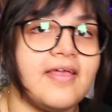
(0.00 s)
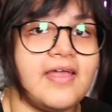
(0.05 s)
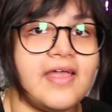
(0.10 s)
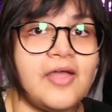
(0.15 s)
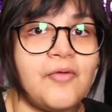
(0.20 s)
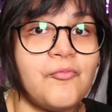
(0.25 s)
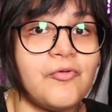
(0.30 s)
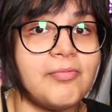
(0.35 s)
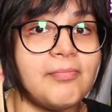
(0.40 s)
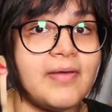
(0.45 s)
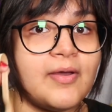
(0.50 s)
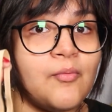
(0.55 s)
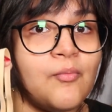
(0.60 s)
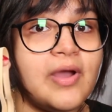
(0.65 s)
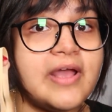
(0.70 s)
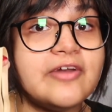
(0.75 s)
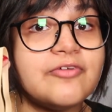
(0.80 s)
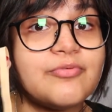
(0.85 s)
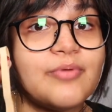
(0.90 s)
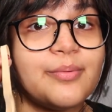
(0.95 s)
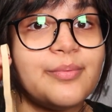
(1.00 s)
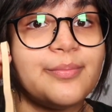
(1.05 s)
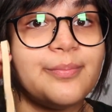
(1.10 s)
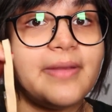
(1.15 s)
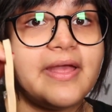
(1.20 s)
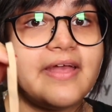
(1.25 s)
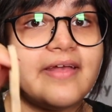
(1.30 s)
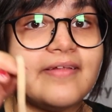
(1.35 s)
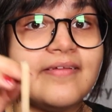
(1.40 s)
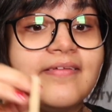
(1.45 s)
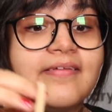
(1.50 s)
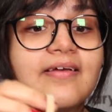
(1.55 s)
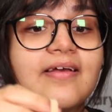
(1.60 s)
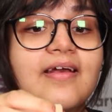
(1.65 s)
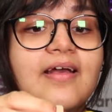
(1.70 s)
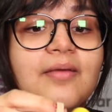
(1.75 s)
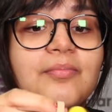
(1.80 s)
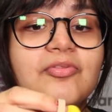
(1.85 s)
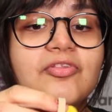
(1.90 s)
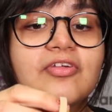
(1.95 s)
And with my white rubber band,
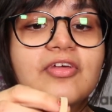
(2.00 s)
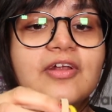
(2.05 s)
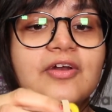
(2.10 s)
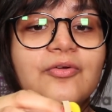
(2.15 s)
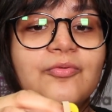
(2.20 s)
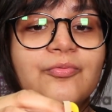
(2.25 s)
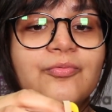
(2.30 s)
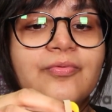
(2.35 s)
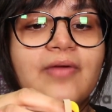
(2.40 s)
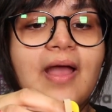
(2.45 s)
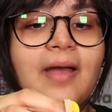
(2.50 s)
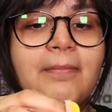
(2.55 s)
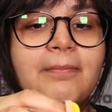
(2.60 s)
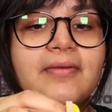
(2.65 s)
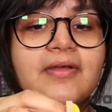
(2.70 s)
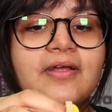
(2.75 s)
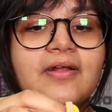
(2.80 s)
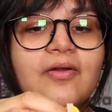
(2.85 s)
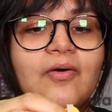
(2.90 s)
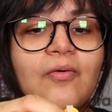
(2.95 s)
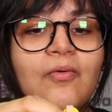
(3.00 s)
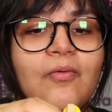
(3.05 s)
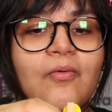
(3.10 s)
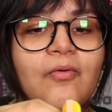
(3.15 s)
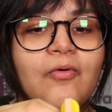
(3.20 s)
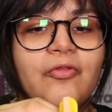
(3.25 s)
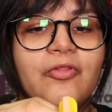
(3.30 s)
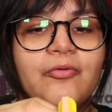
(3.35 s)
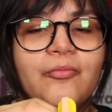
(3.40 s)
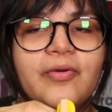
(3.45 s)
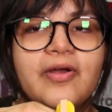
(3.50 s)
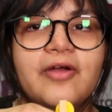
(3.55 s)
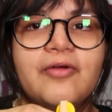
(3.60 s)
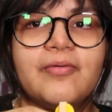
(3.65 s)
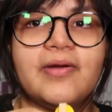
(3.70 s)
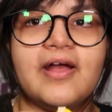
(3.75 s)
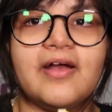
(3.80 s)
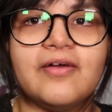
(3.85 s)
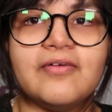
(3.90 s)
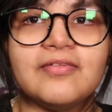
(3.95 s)
I'm just gonna wrap it all the way
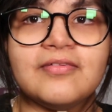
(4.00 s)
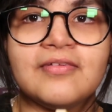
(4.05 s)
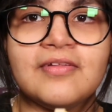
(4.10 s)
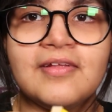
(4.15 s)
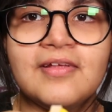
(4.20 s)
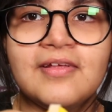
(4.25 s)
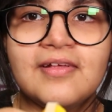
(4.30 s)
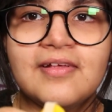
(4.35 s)
around.